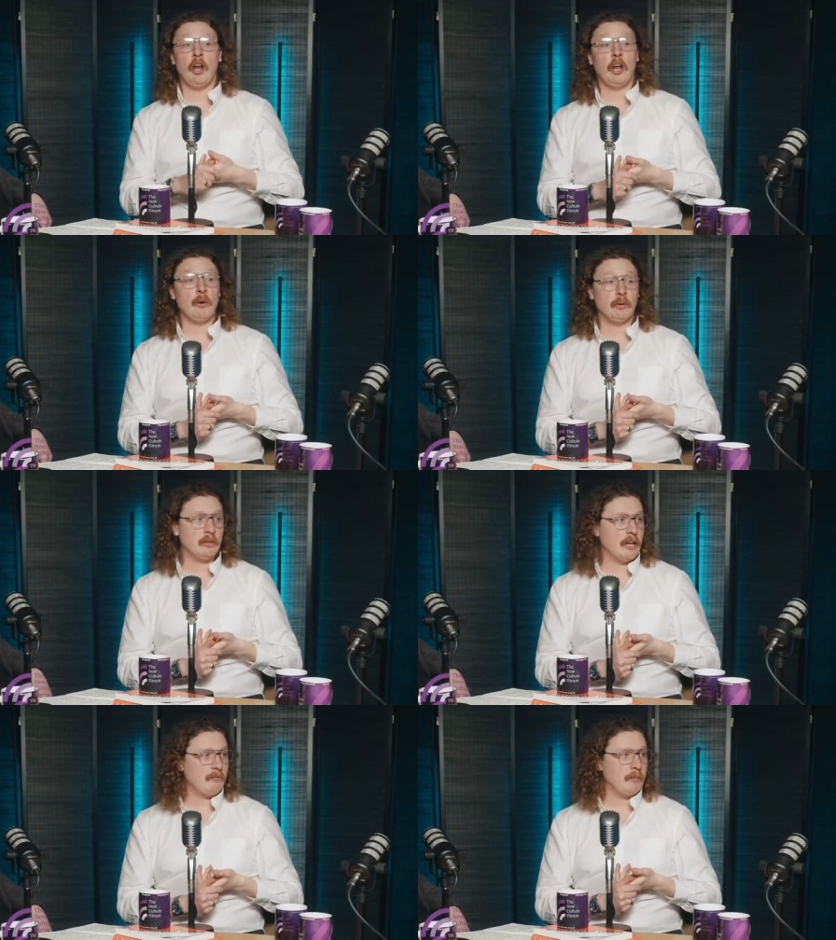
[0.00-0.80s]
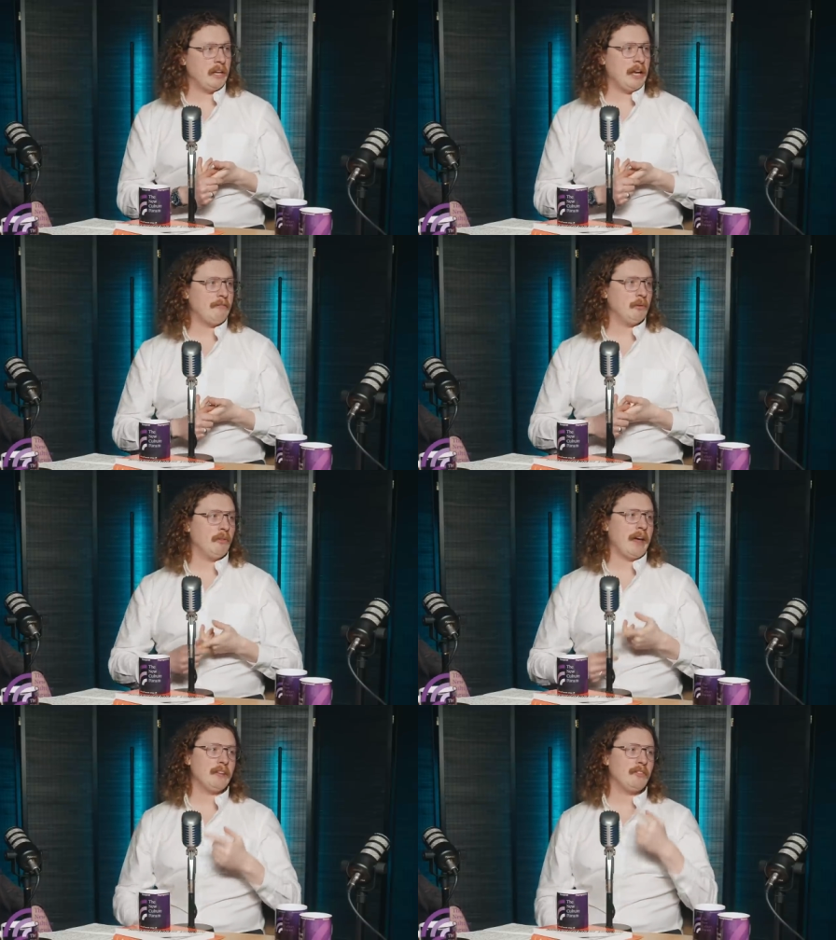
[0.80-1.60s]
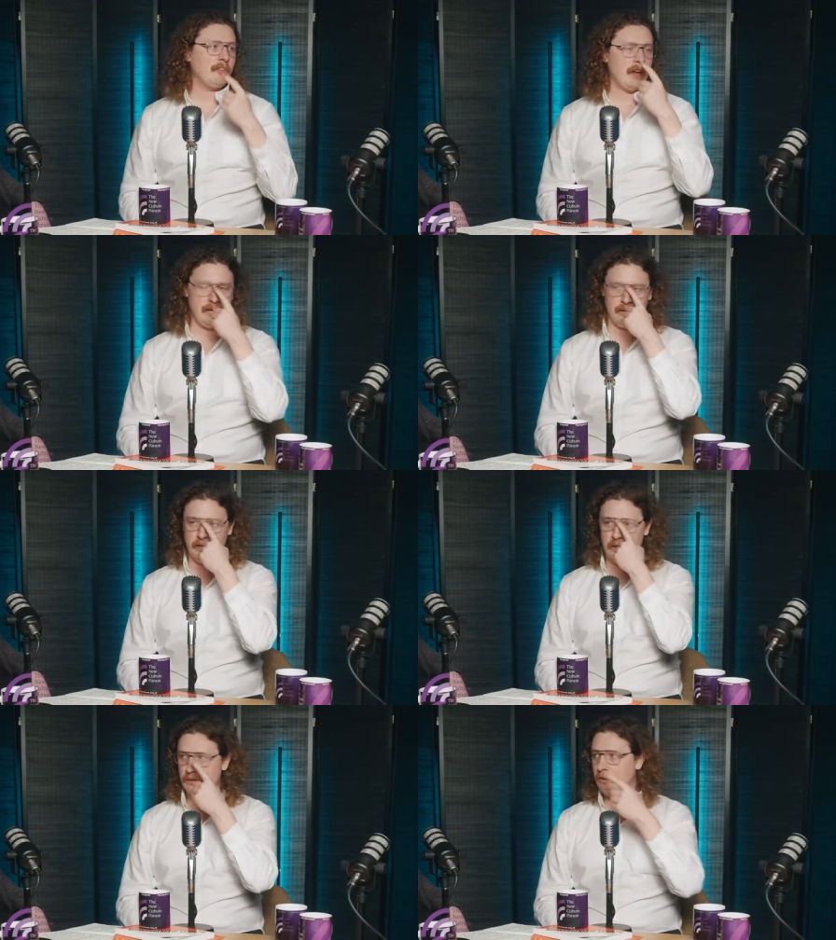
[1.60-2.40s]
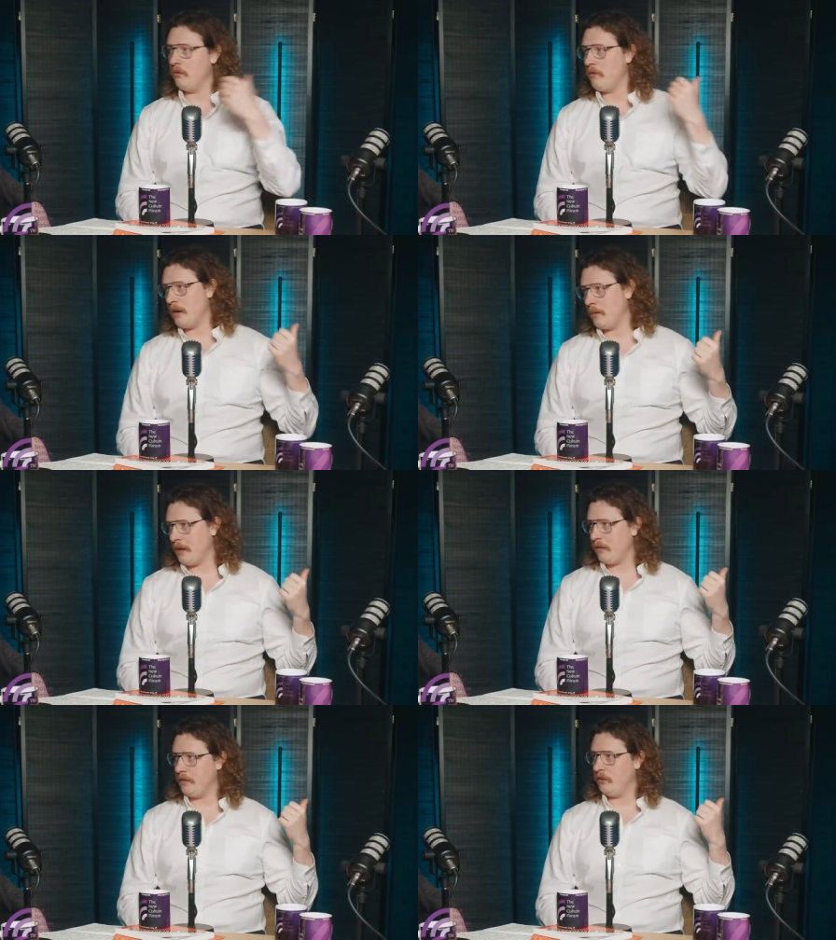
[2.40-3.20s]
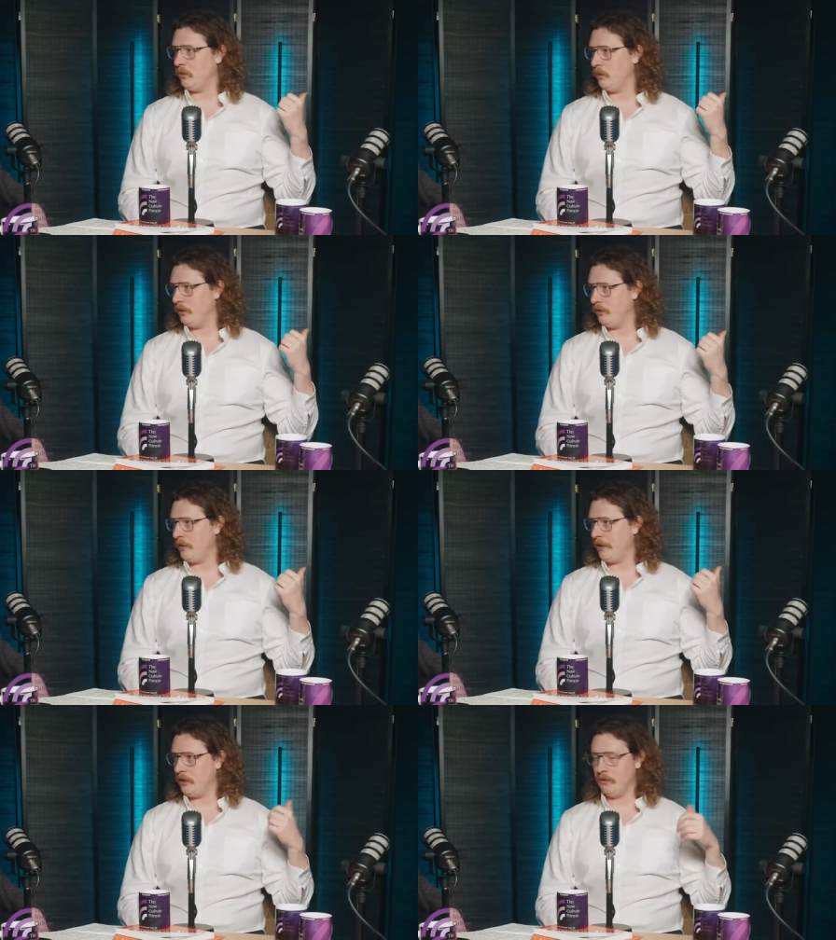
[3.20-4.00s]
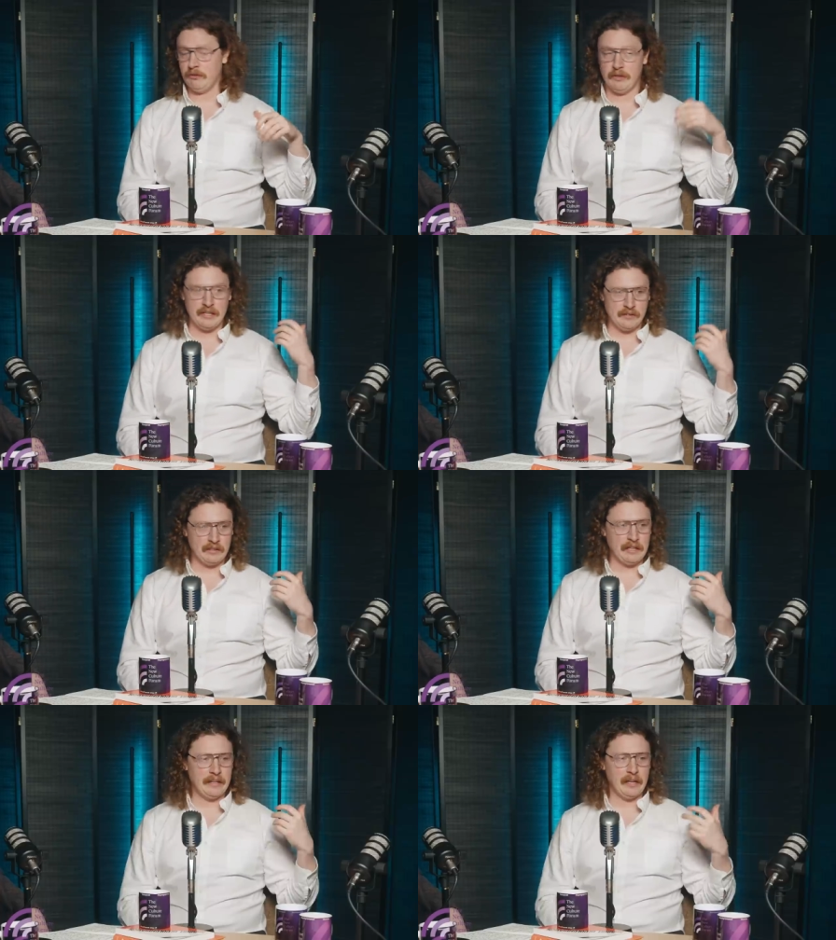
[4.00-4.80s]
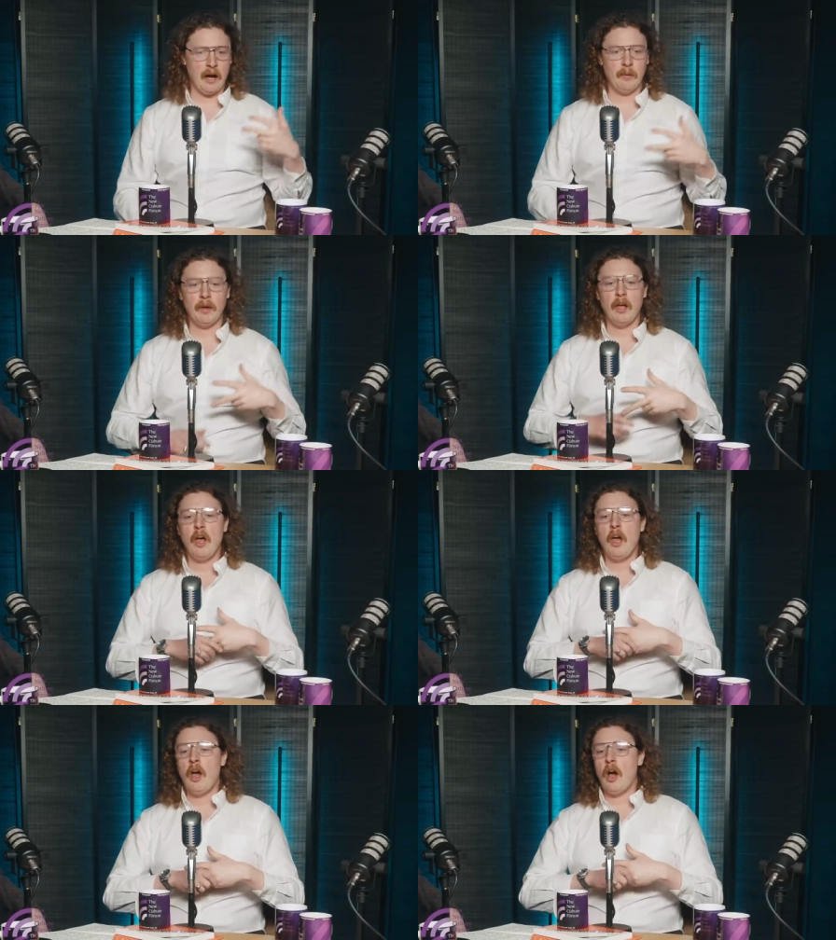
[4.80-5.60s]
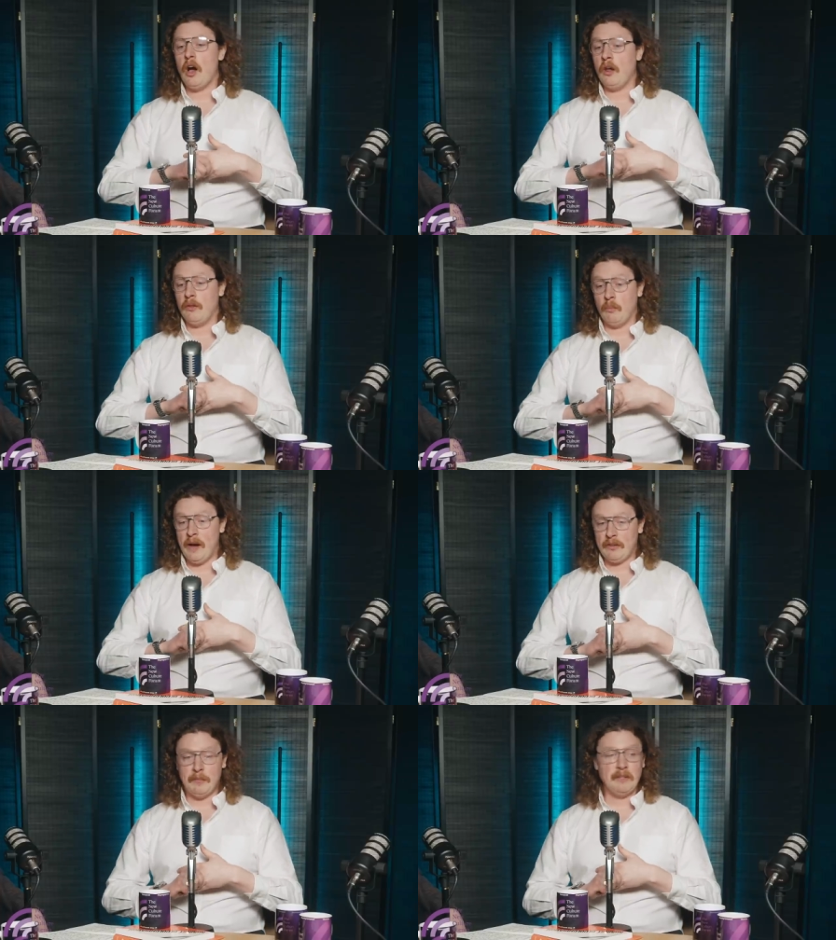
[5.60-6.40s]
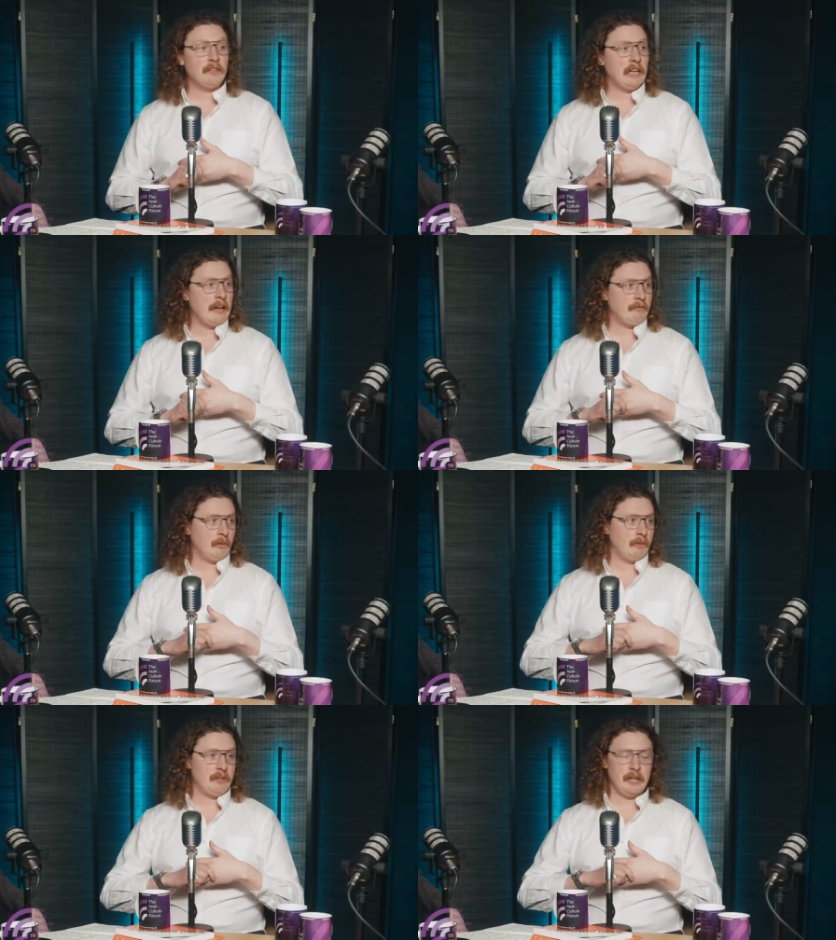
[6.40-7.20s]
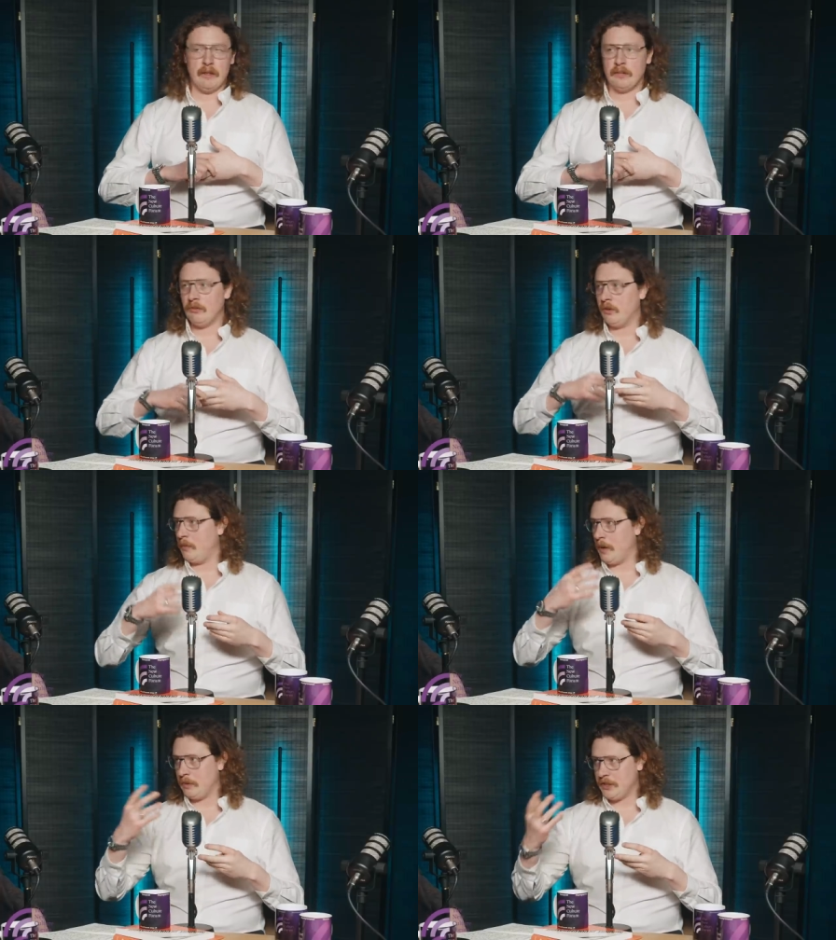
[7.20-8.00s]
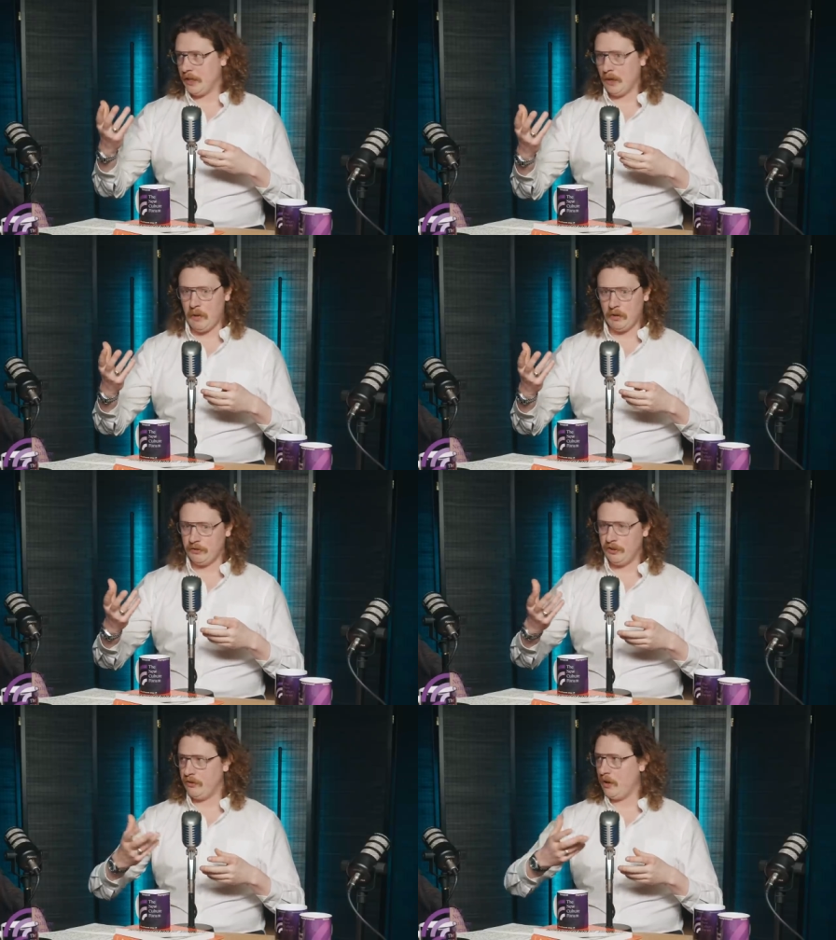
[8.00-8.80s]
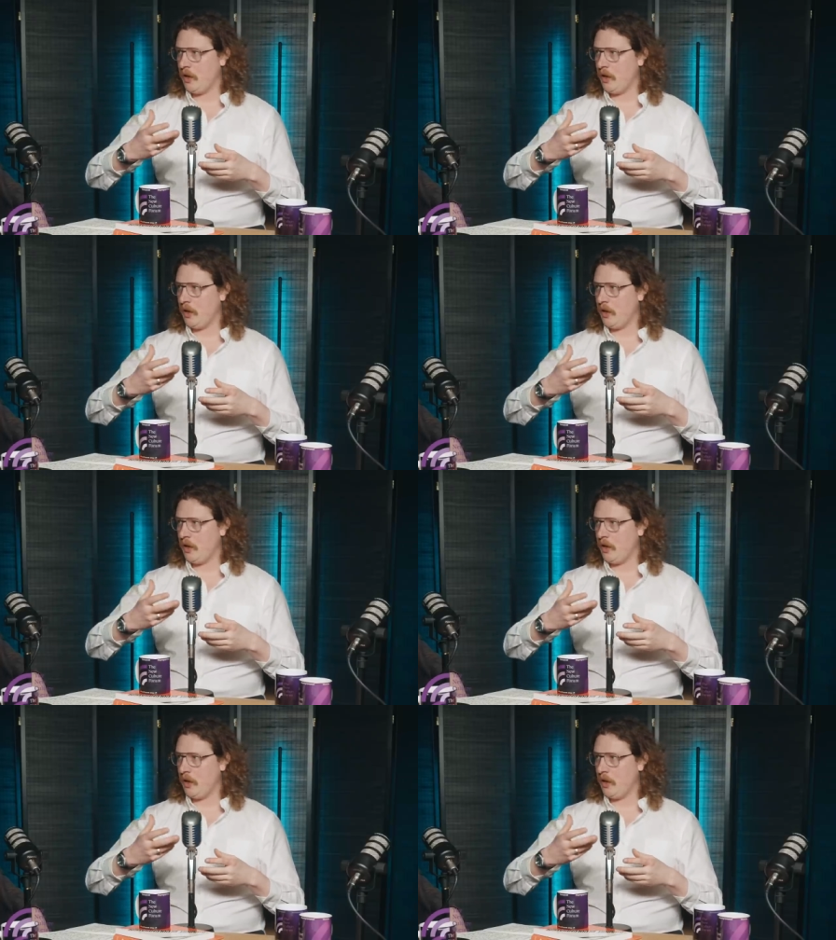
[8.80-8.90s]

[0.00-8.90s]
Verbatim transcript: at a local government level, that's saying, you know, the new roundabout they've installed isn't very good or it needs cleaning up at the Westminster level, you know, it's talking about particular policies that